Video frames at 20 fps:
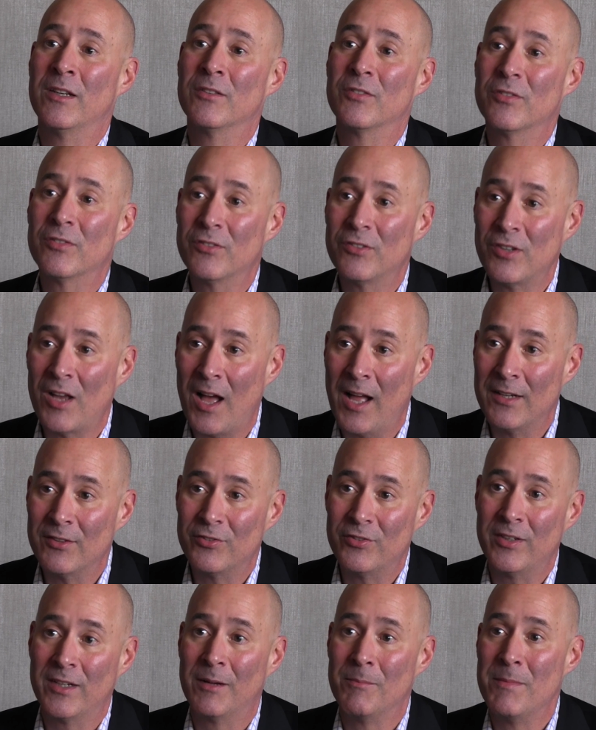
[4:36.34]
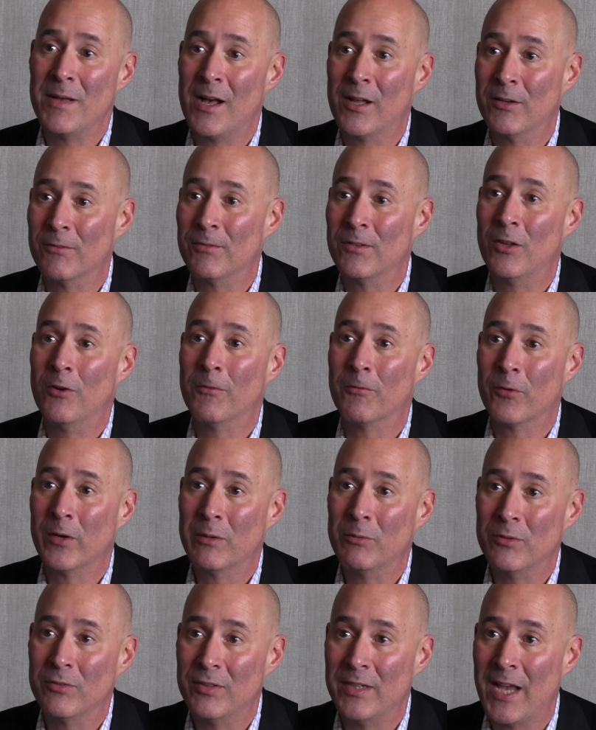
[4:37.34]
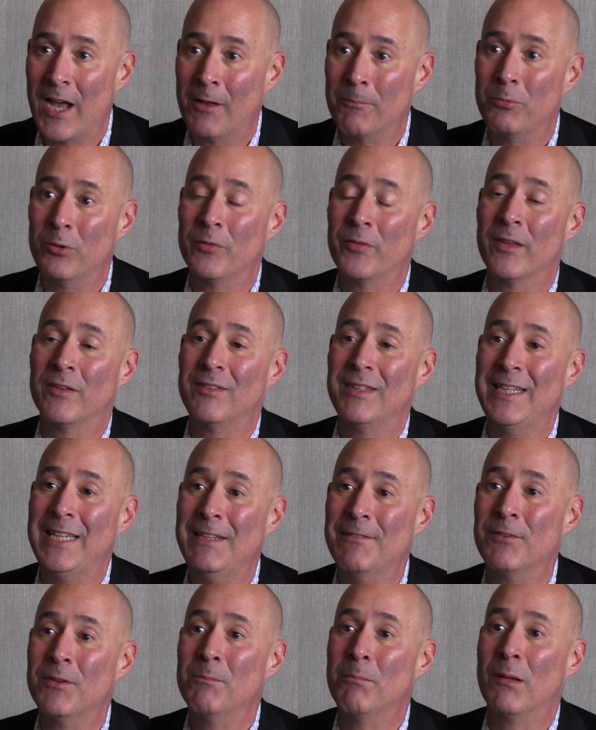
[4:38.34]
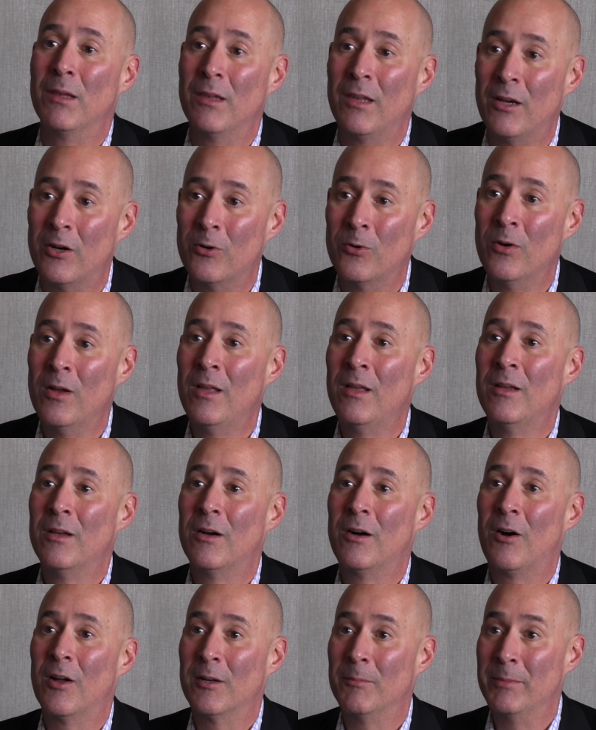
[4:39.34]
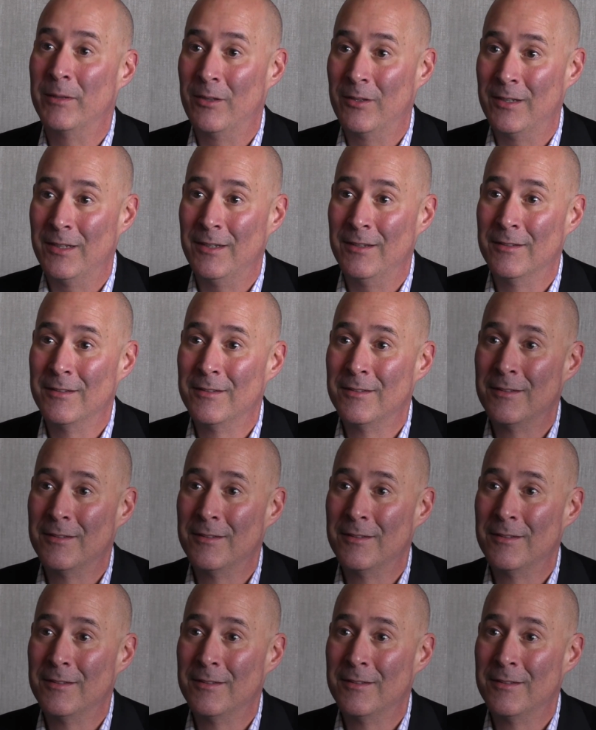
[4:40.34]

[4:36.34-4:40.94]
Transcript: an astonishing amount of low frequency output that's even below audibility.